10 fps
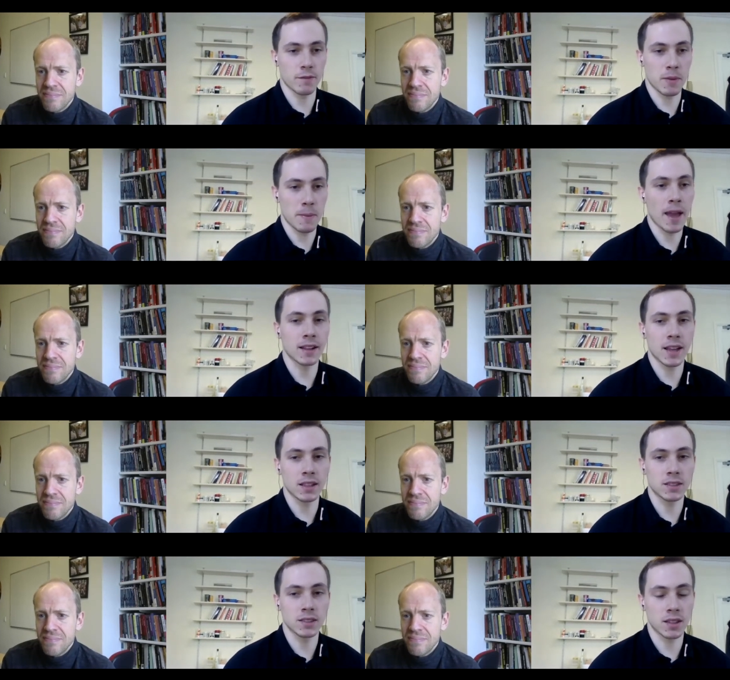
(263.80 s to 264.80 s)
Speaker 1: of be paying
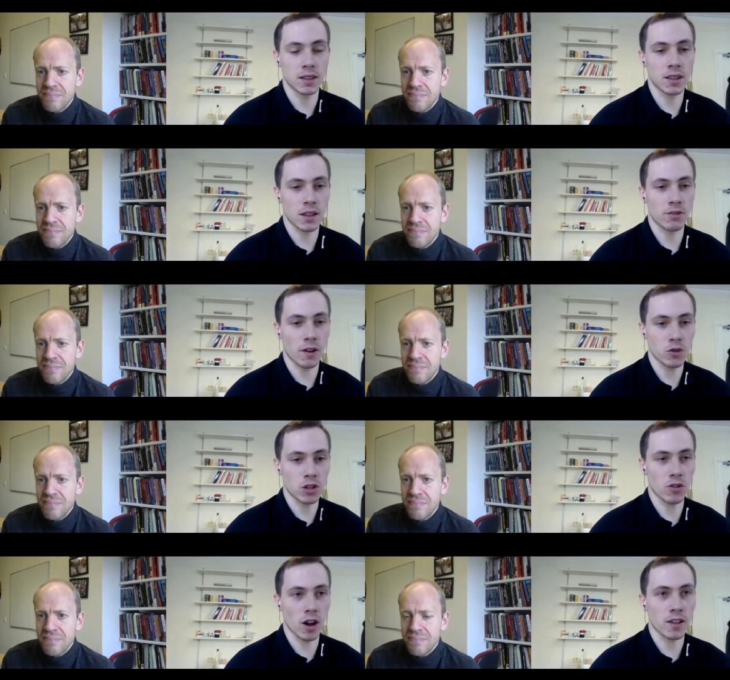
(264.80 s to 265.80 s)
attention to, to, these
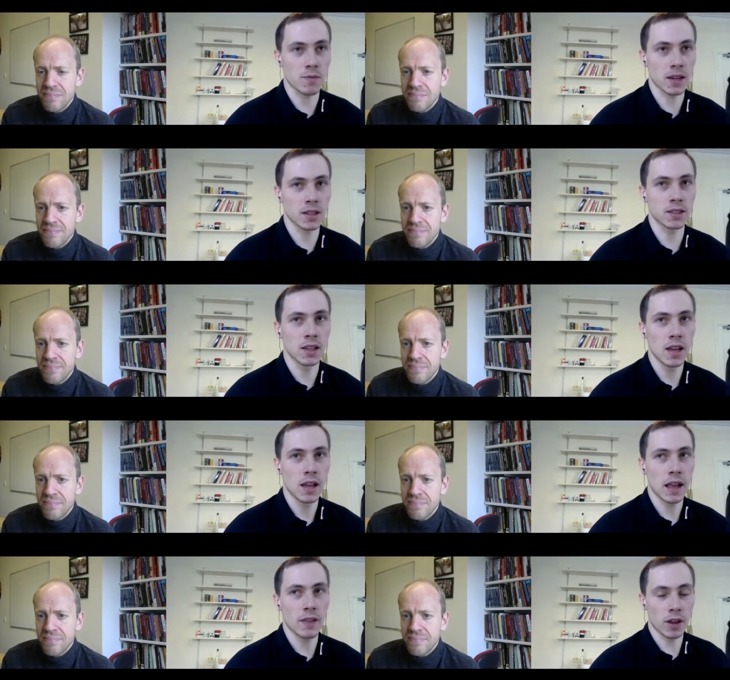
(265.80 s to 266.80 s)
refugee crises because
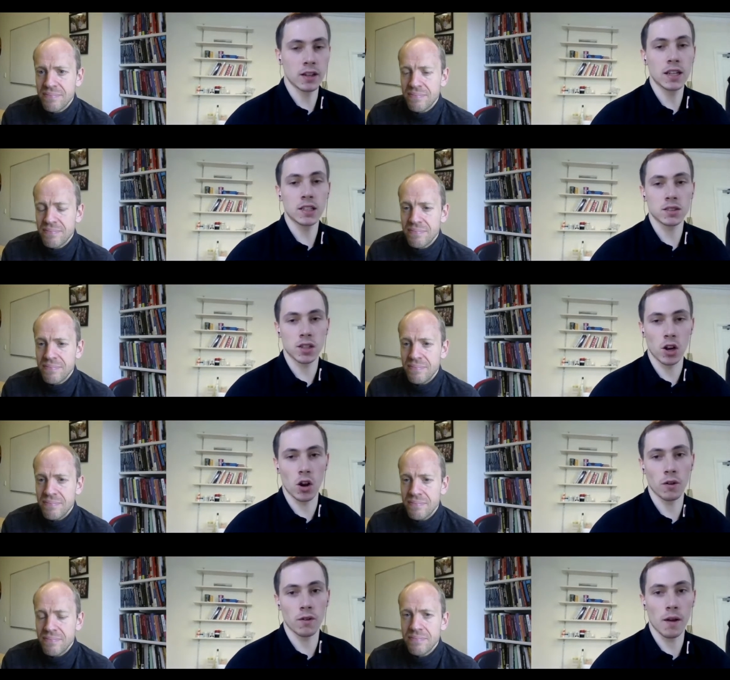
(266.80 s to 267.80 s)
in the conditions that a
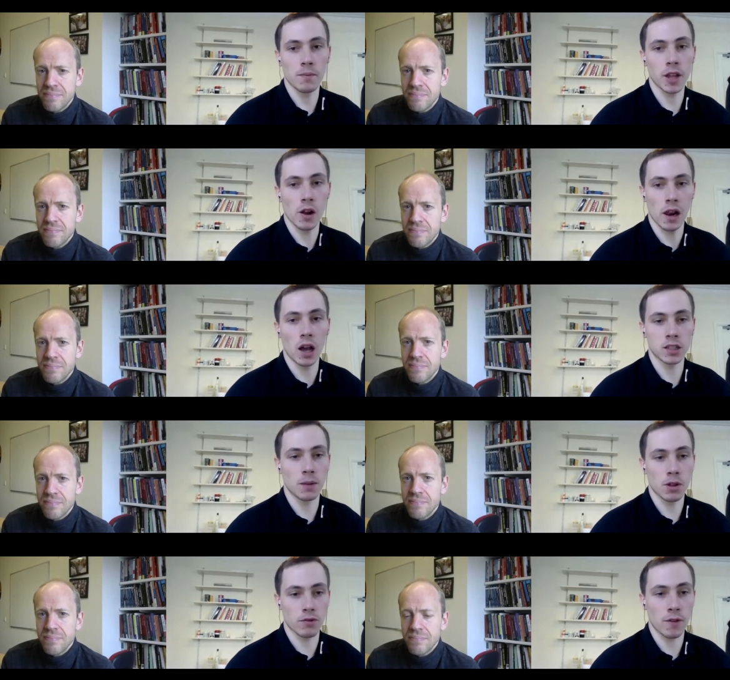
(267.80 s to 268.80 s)
lot of um, you know large
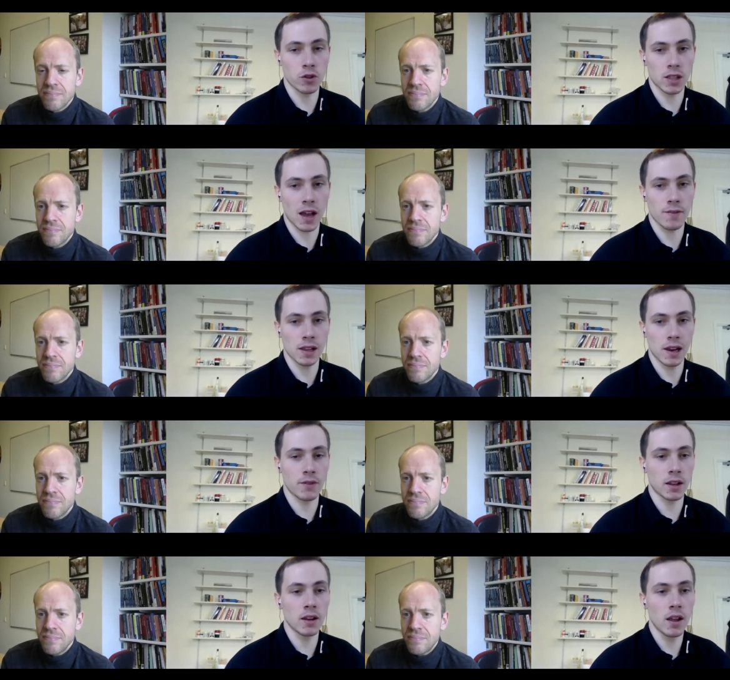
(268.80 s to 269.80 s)
numbers of refugees are having to
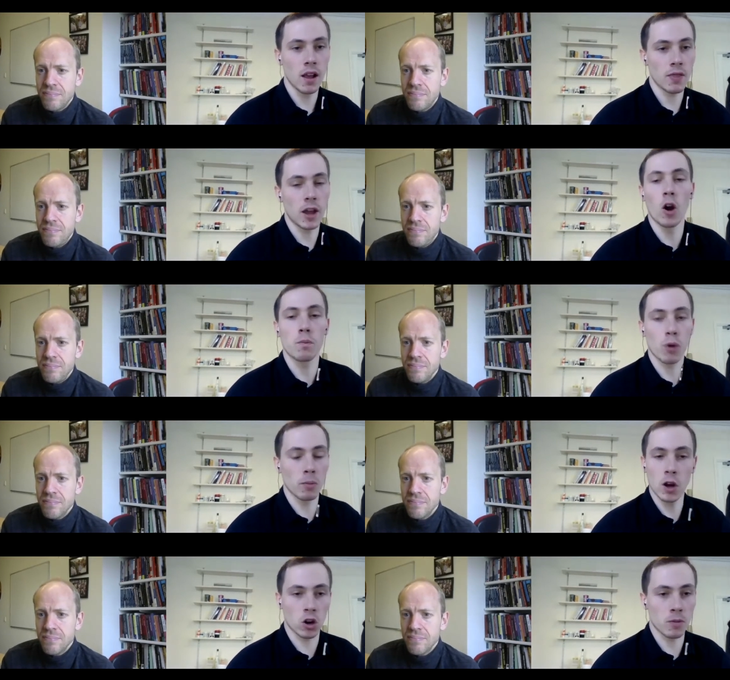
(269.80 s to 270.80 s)
live in, they're not
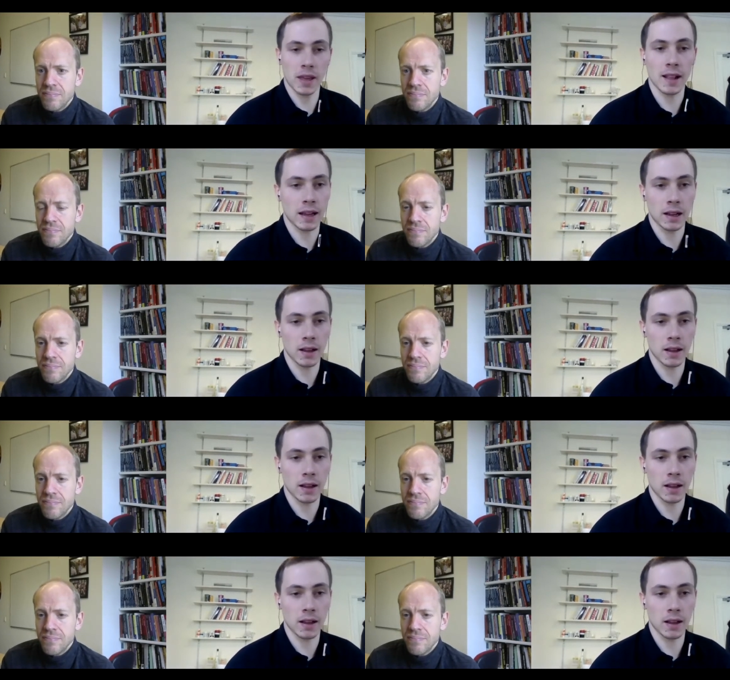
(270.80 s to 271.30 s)
probably not going to be getting